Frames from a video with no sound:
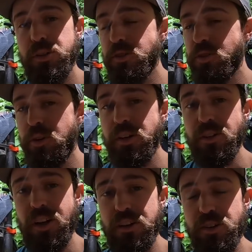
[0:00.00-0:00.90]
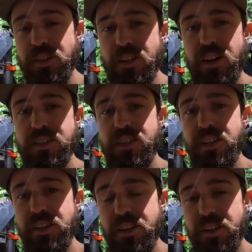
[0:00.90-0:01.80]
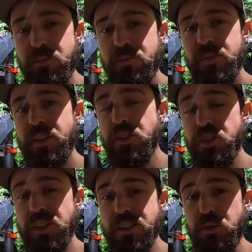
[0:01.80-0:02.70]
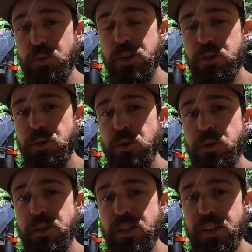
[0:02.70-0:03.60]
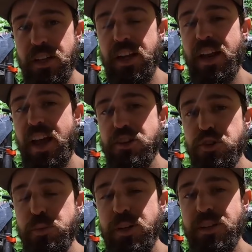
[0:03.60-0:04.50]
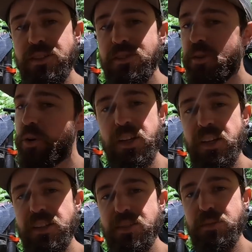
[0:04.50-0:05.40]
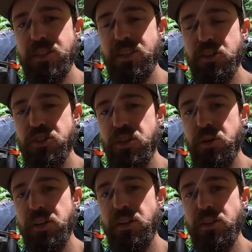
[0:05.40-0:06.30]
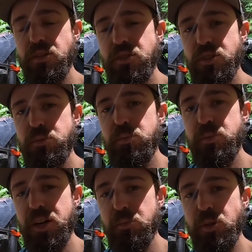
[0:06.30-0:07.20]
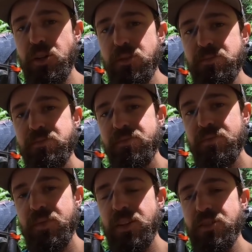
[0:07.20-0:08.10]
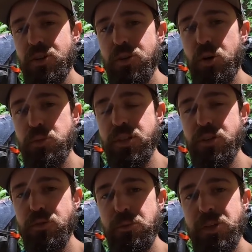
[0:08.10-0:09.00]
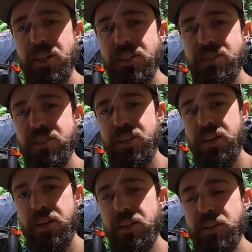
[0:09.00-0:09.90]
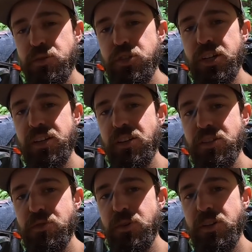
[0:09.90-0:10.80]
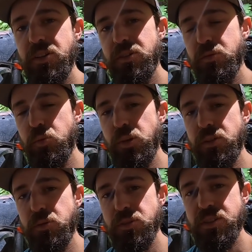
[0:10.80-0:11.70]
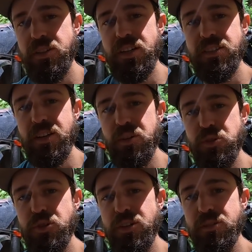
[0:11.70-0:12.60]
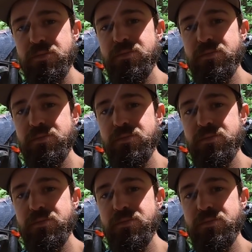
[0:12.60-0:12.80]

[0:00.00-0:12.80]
There's already a lot of great content in there that you guys can read through and add your opinions. We can get some discussion going in the YouTube down below. So hope to hear from you guys. Thanks for checking out this video. We'll see you guys out on the trail.